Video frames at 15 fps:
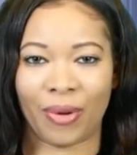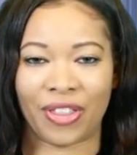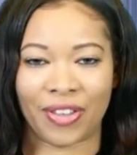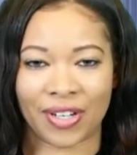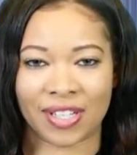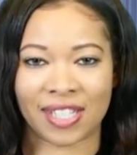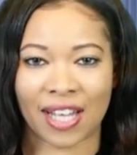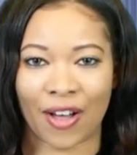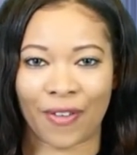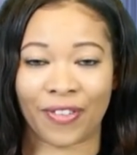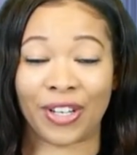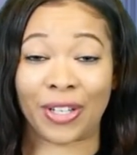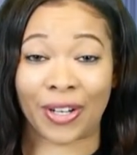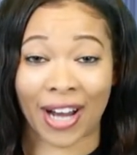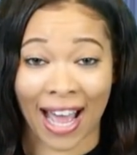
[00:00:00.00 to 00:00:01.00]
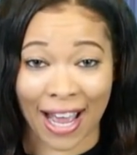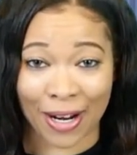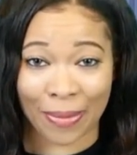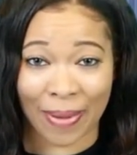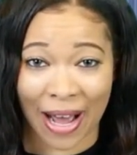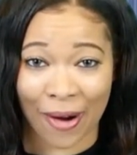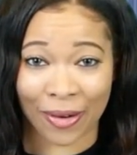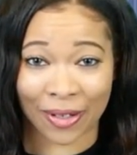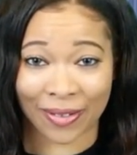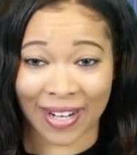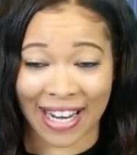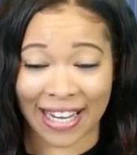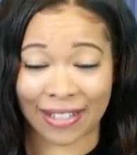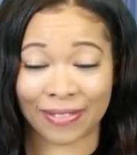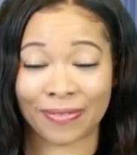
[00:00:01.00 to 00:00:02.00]
with yourself and your higher power,
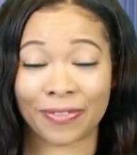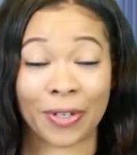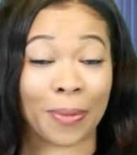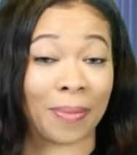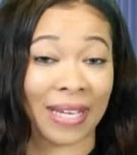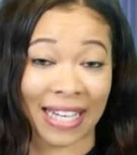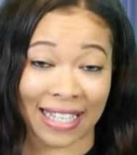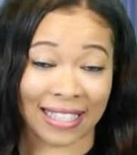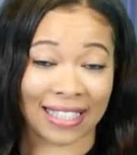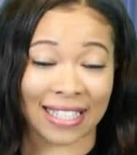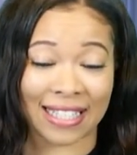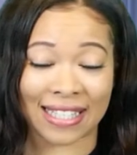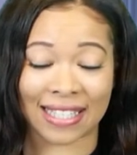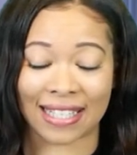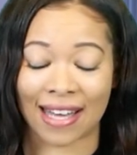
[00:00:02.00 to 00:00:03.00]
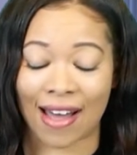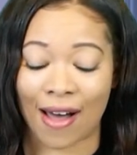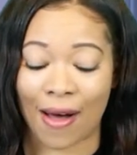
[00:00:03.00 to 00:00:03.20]
right? For me, at least.